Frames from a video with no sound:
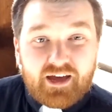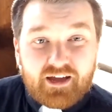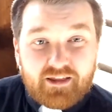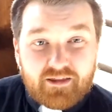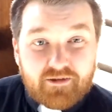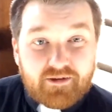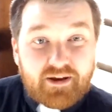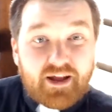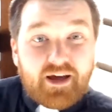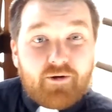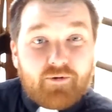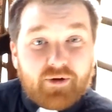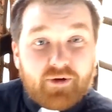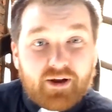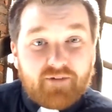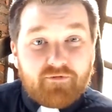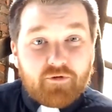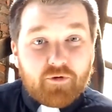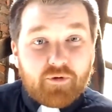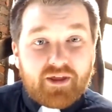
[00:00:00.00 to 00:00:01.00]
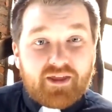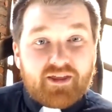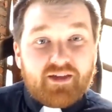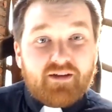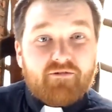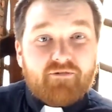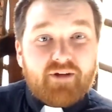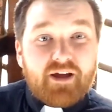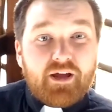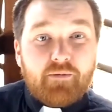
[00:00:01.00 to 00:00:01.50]
And so now, whenever we see
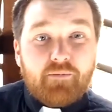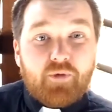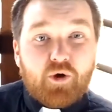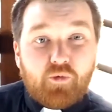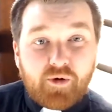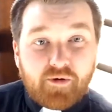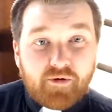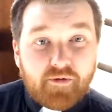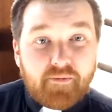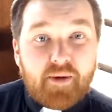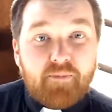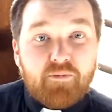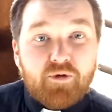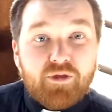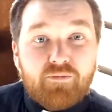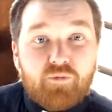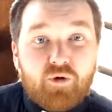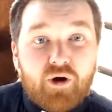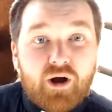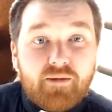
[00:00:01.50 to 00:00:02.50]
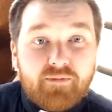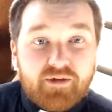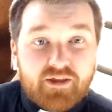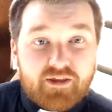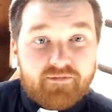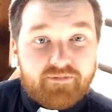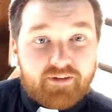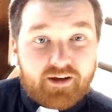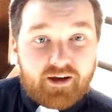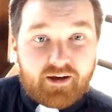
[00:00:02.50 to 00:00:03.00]
a rainbow, we remember the
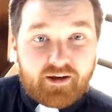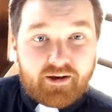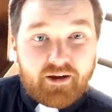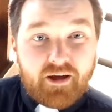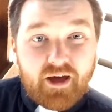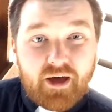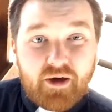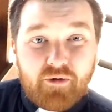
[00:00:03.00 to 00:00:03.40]
promise of God.